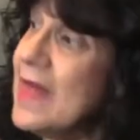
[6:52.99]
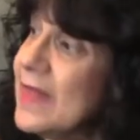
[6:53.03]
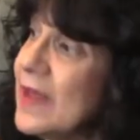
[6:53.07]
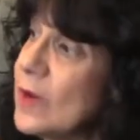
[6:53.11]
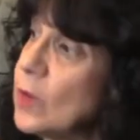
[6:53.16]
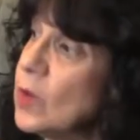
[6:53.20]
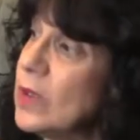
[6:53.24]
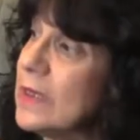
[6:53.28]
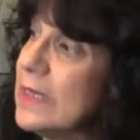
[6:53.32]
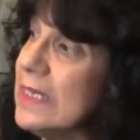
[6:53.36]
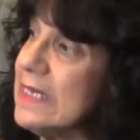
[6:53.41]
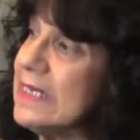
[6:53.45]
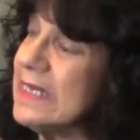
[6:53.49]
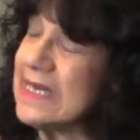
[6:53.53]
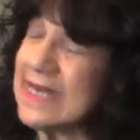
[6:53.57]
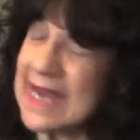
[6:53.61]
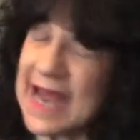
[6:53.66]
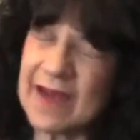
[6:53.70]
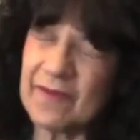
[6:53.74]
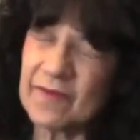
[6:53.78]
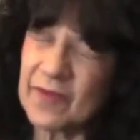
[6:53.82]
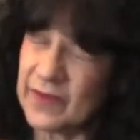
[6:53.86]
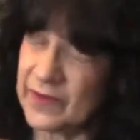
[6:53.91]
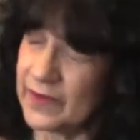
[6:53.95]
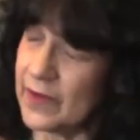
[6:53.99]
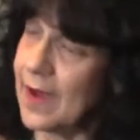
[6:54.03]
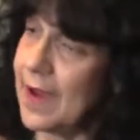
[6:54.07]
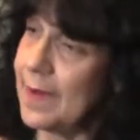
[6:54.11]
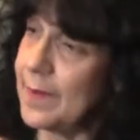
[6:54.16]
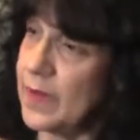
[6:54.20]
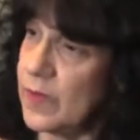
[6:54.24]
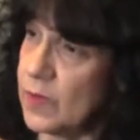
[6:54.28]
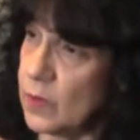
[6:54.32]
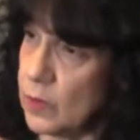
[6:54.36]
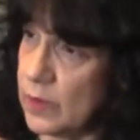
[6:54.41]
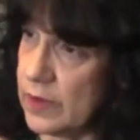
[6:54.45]
they really didn't have the
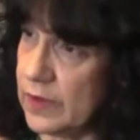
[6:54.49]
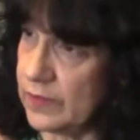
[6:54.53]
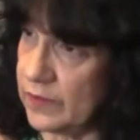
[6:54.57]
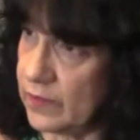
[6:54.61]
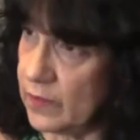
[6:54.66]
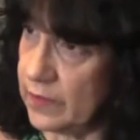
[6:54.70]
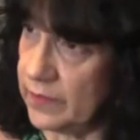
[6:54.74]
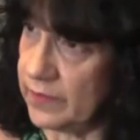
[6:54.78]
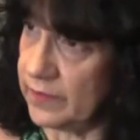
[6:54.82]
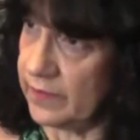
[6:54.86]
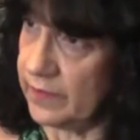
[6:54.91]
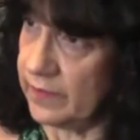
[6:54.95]
time and the resources.